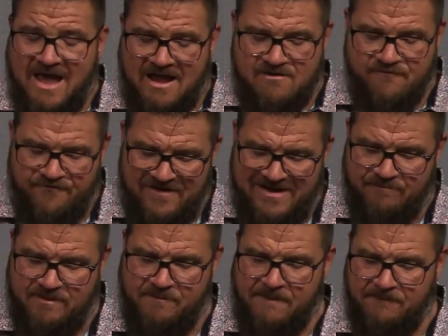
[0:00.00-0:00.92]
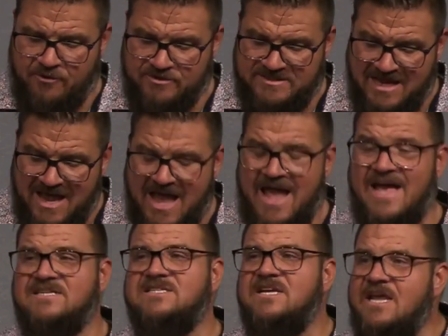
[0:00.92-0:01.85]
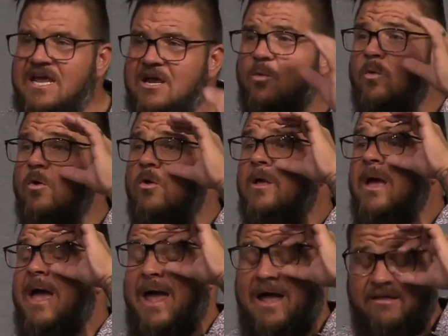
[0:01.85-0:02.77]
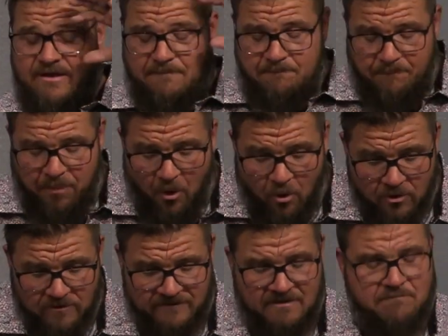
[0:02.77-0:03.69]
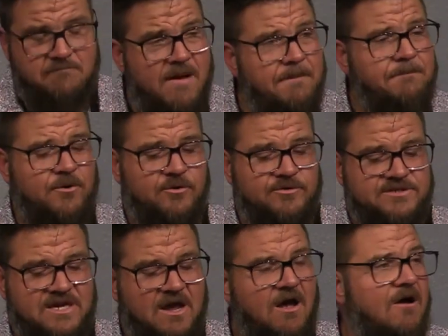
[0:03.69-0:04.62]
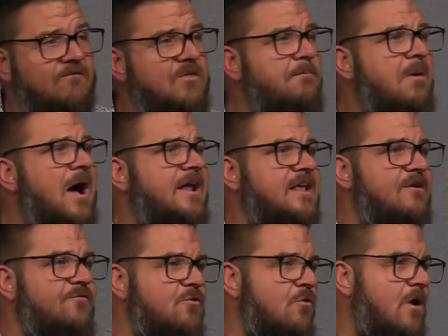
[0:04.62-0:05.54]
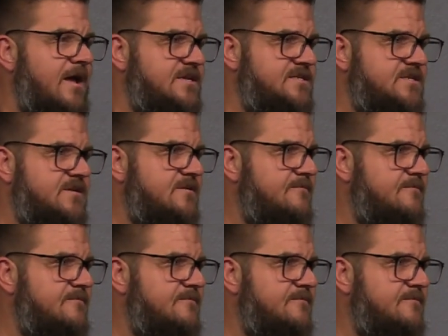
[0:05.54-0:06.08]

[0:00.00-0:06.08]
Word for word: and family members as equal and important members of the body of Christ.